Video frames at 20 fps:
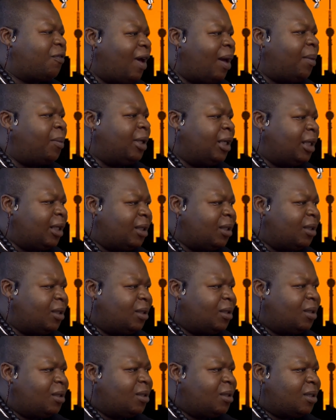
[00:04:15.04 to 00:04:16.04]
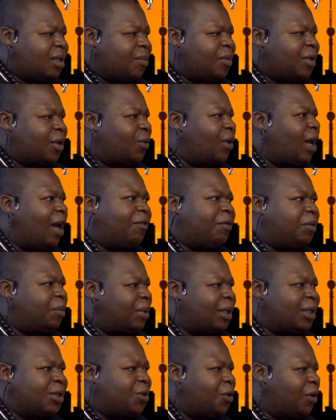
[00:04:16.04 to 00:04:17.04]
family, something we haven't
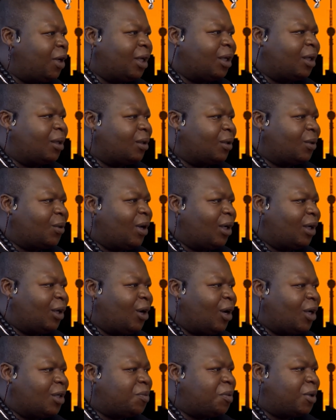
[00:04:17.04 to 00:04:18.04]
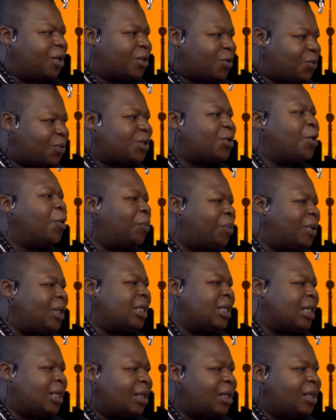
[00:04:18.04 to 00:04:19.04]
been doing quite a lot because we're so
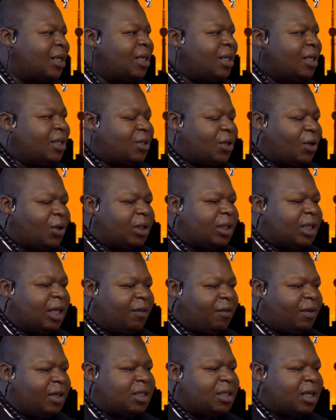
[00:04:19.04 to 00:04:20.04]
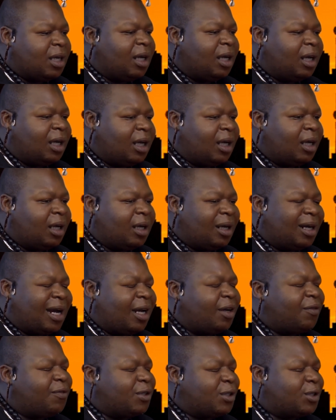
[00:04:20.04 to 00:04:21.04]
busy. So it gave us a
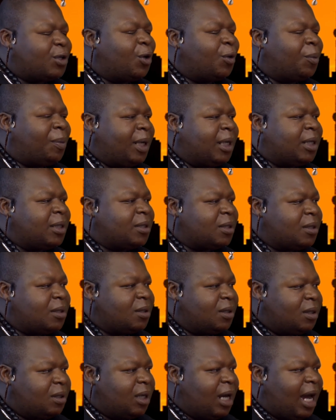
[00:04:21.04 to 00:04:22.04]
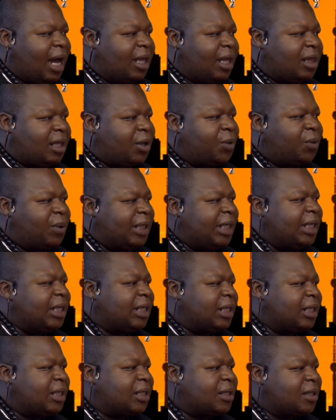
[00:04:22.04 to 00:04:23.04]
kind of a slow pace. I think we
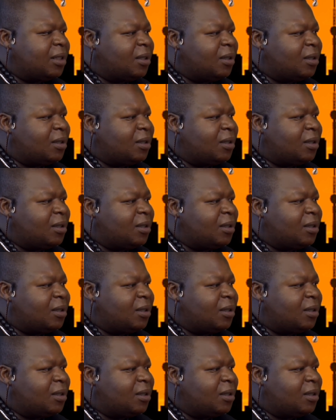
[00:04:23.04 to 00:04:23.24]
needed it.